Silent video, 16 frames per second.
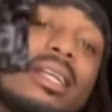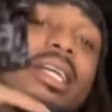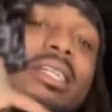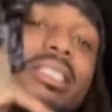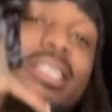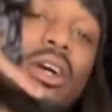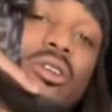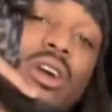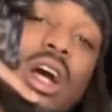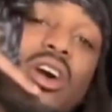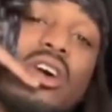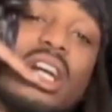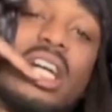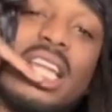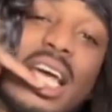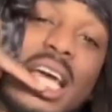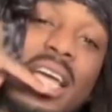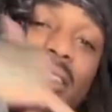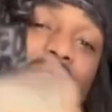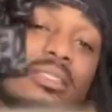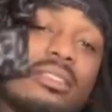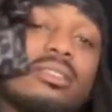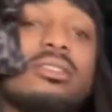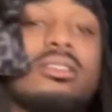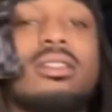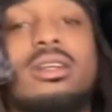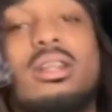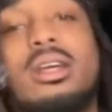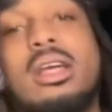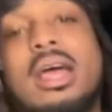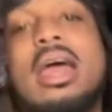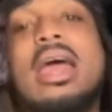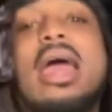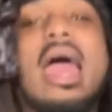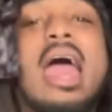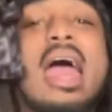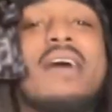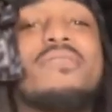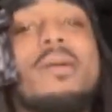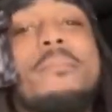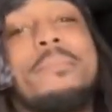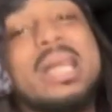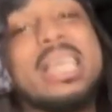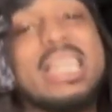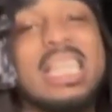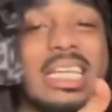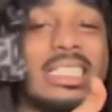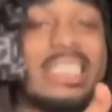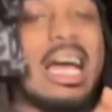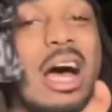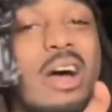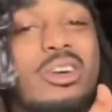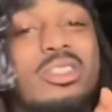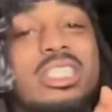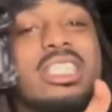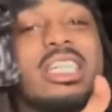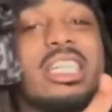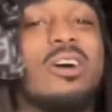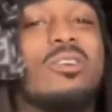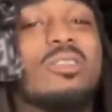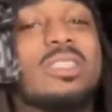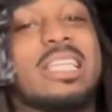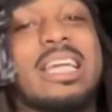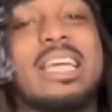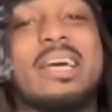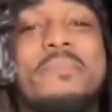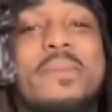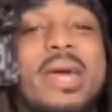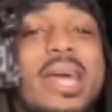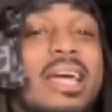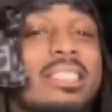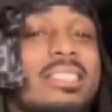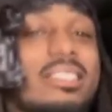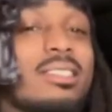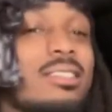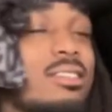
house, tied up your aunt because you ain't pay. And